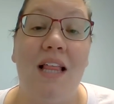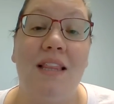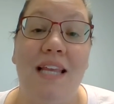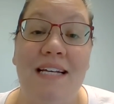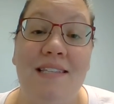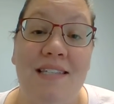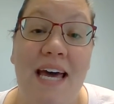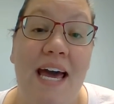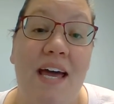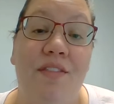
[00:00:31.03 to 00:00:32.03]
Let's
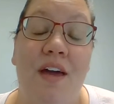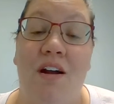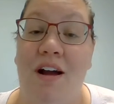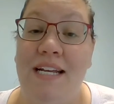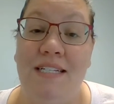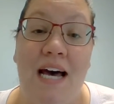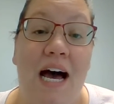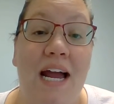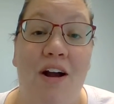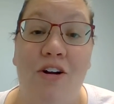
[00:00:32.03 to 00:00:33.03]
say that your
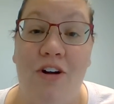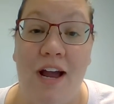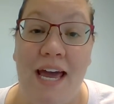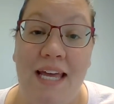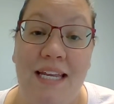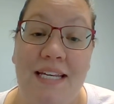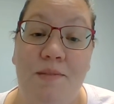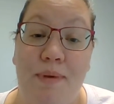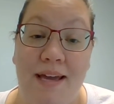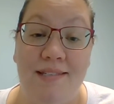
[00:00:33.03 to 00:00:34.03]
entire grade is
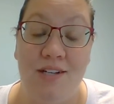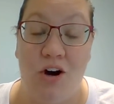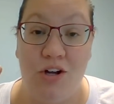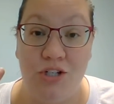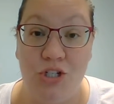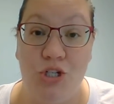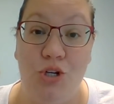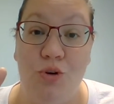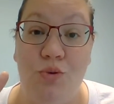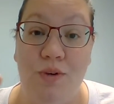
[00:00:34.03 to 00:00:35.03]
based on
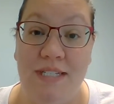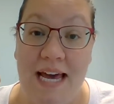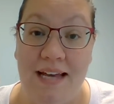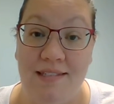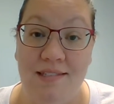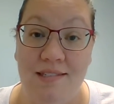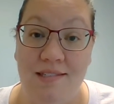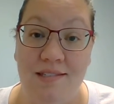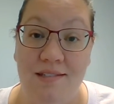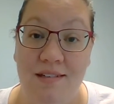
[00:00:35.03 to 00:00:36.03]
two
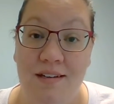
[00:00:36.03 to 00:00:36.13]
tests,